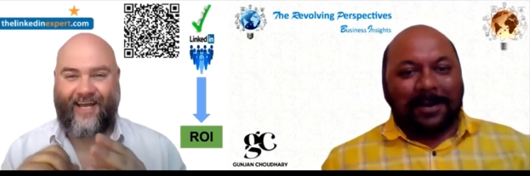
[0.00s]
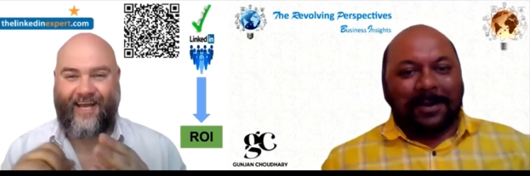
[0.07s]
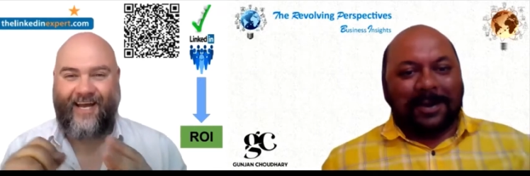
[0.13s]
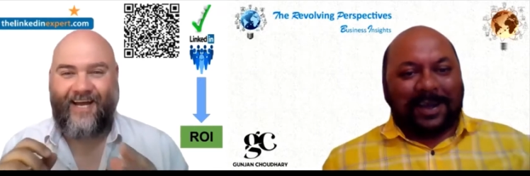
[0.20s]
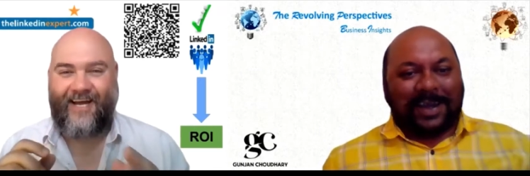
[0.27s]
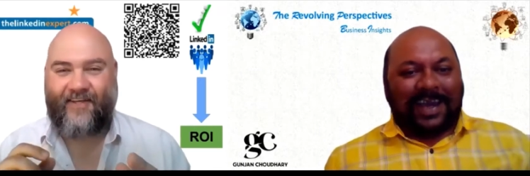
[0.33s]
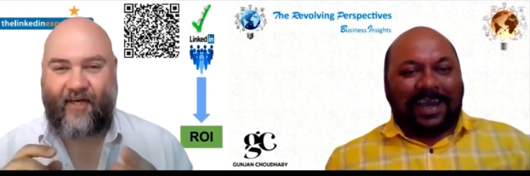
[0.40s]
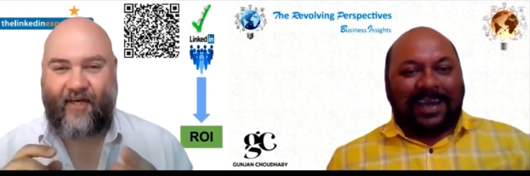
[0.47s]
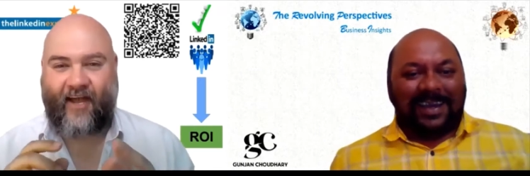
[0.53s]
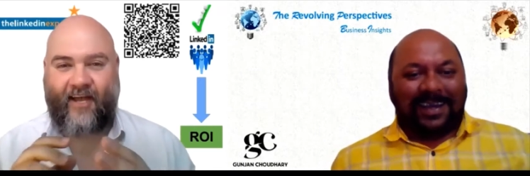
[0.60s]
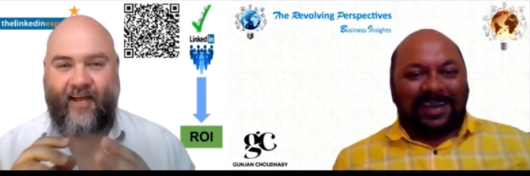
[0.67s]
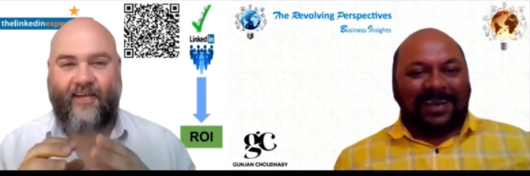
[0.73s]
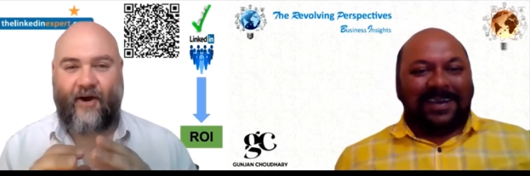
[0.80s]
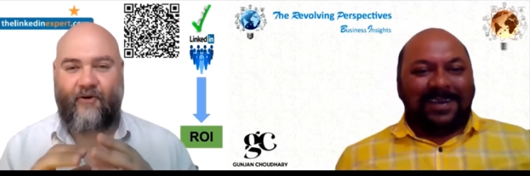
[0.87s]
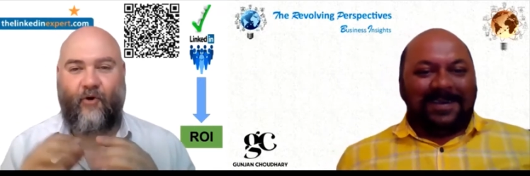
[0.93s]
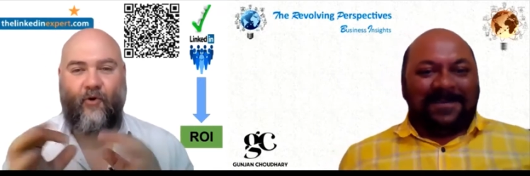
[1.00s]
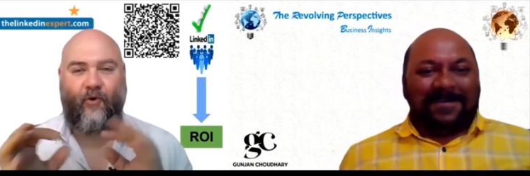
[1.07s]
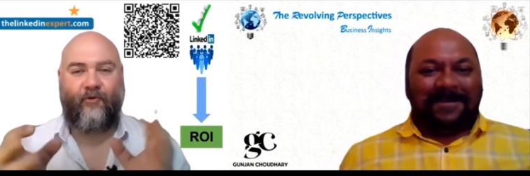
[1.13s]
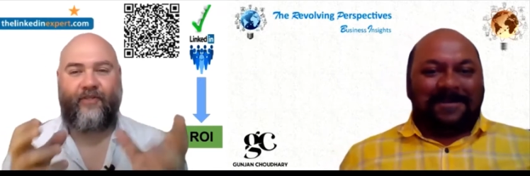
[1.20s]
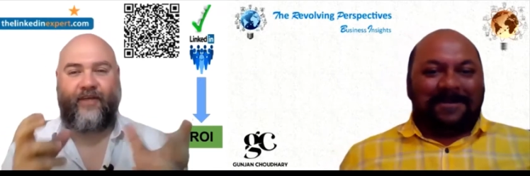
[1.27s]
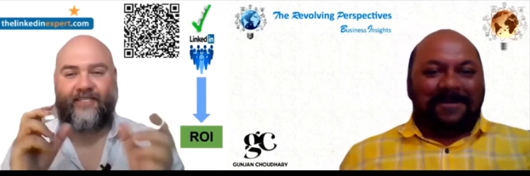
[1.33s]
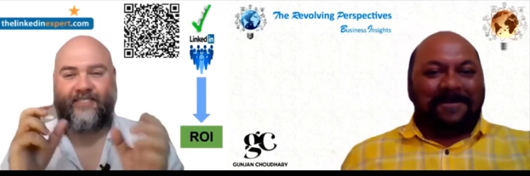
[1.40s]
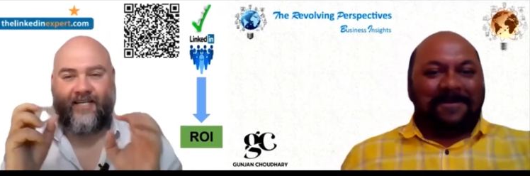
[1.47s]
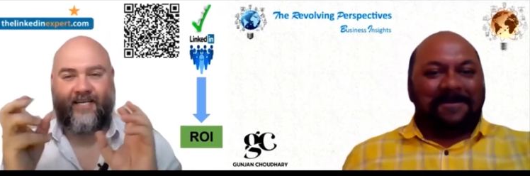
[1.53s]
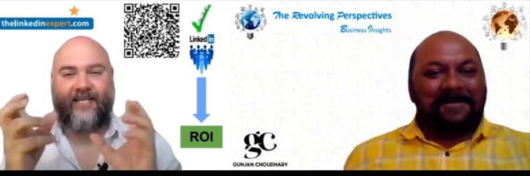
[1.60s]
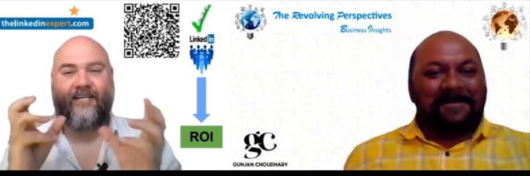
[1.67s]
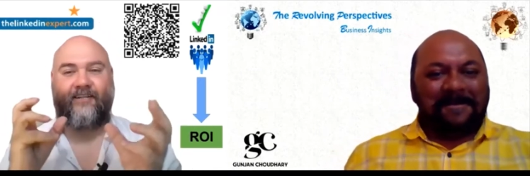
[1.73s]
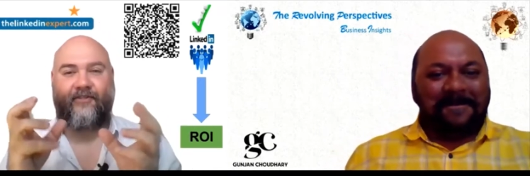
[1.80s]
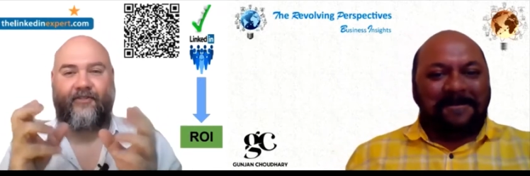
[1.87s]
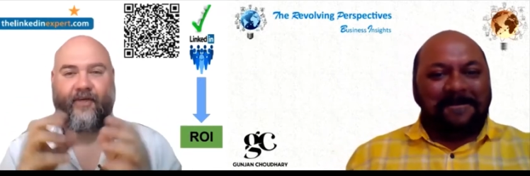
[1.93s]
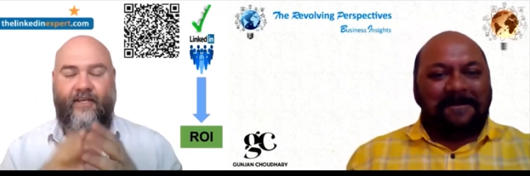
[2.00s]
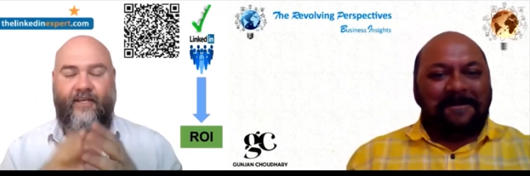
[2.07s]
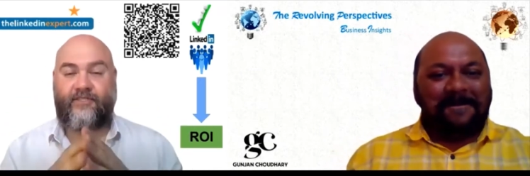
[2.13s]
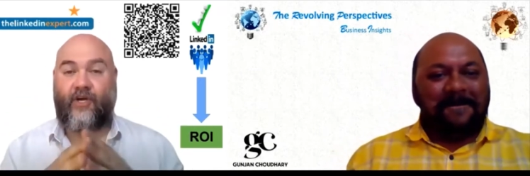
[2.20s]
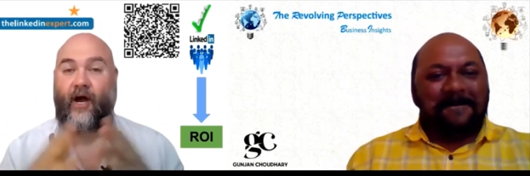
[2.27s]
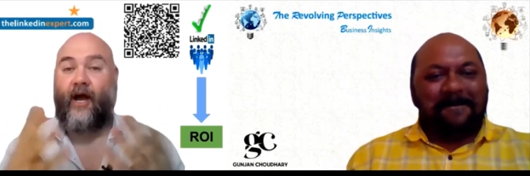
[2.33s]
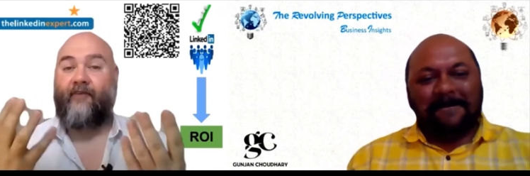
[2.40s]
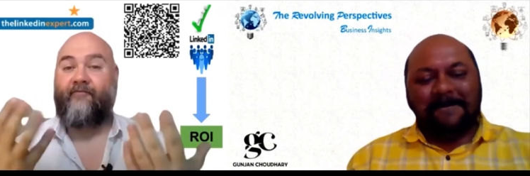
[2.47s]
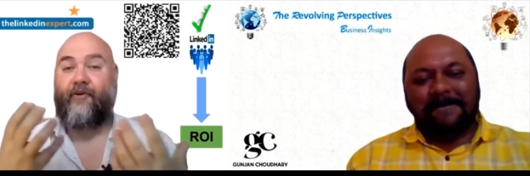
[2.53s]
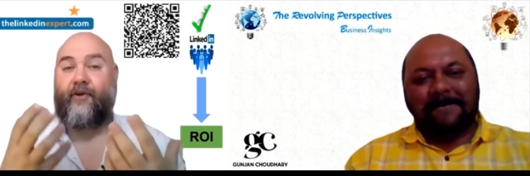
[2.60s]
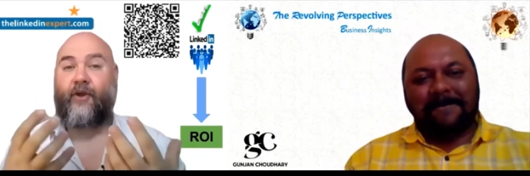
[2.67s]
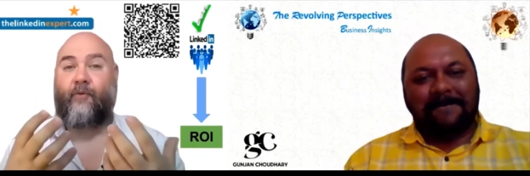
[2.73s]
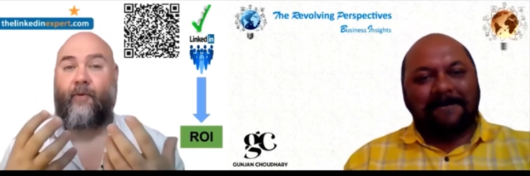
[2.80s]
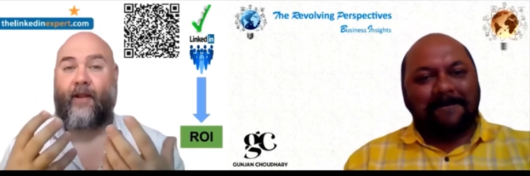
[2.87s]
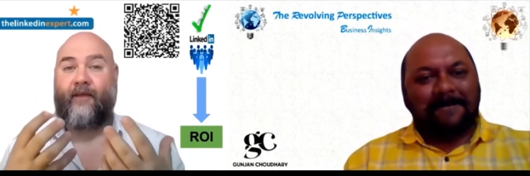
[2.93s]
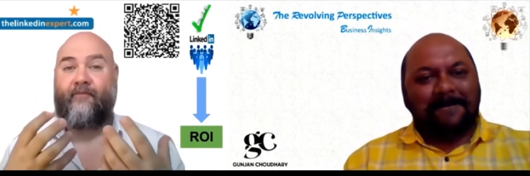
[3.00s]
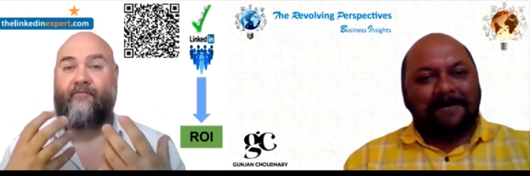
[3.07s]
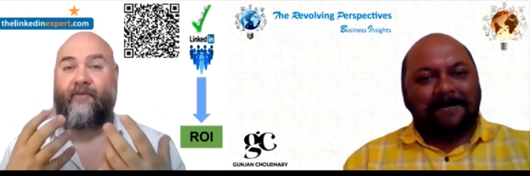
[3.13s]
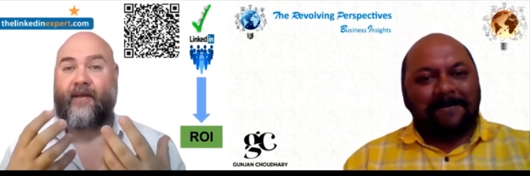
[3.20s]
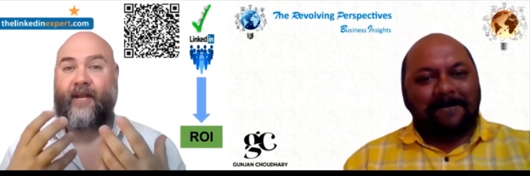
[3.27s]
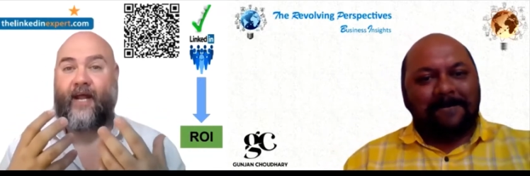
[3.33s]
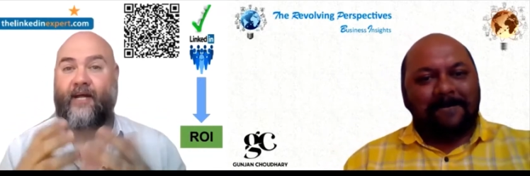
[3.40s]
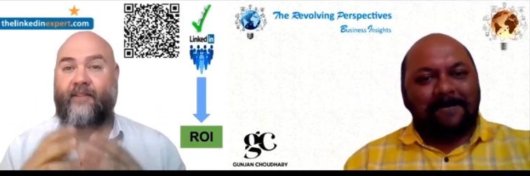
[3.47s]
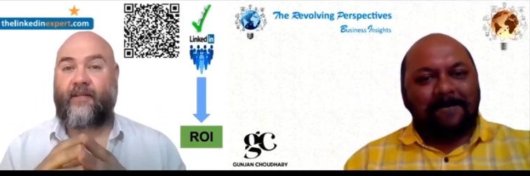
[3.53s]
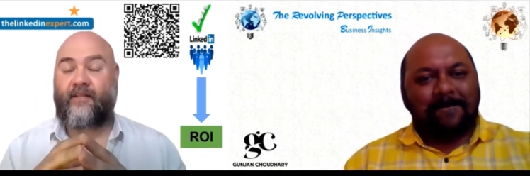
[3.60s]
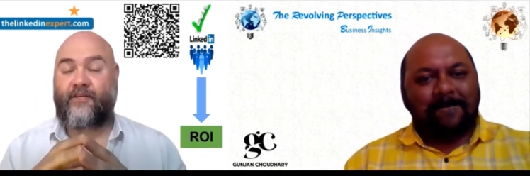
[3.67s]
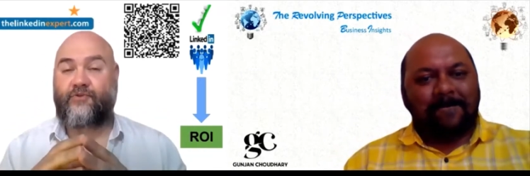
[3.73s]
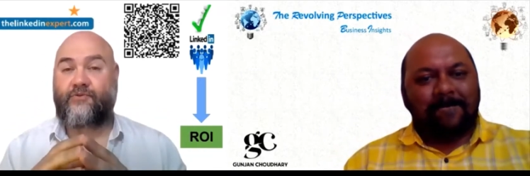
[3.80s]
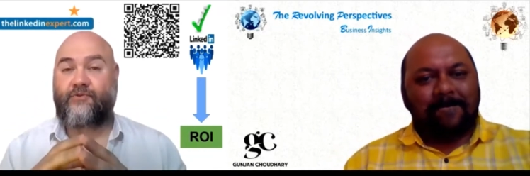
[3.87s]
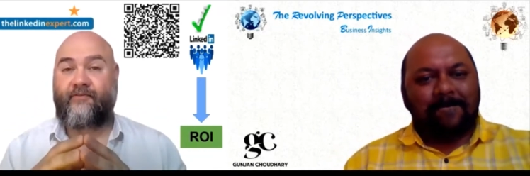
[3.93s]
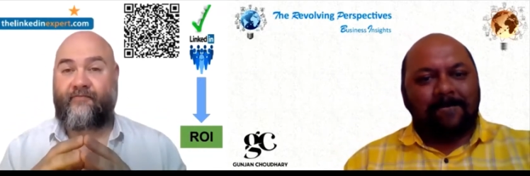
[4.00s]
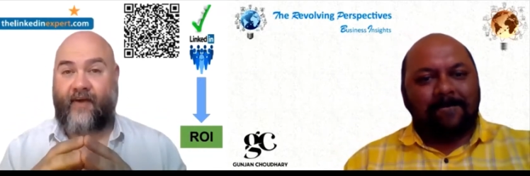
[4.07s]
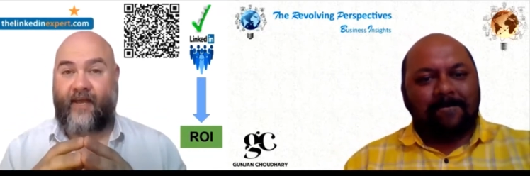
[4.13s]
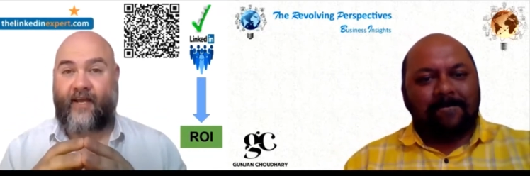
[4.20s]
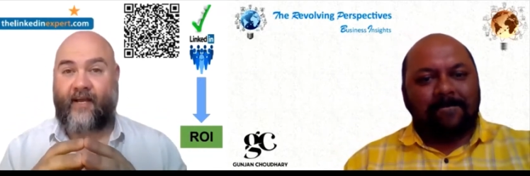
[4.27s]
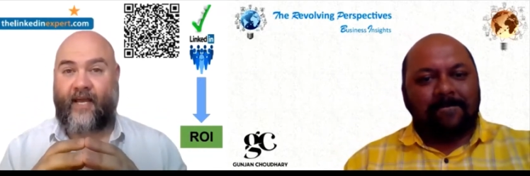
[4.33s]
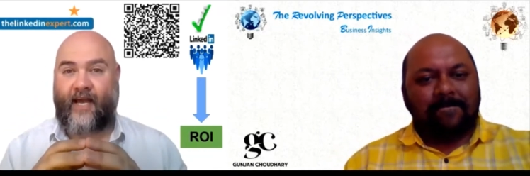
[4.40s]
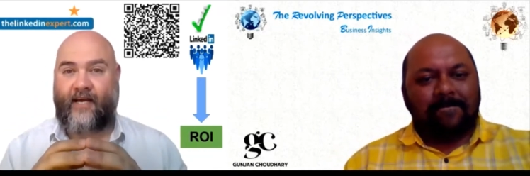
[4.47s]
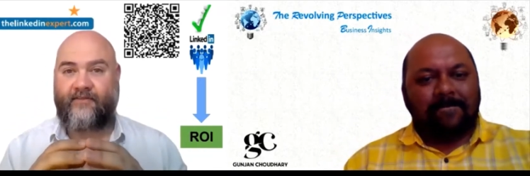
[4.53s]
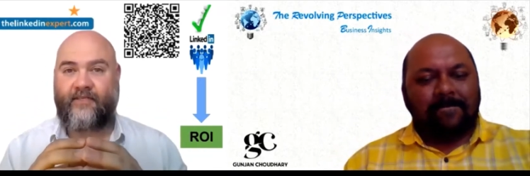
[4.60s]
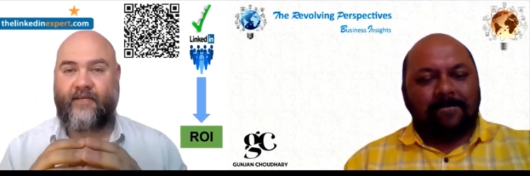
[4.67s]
Speaker 1: okay. they you know, all these little things. So I very quickly figured out that this was a fake account.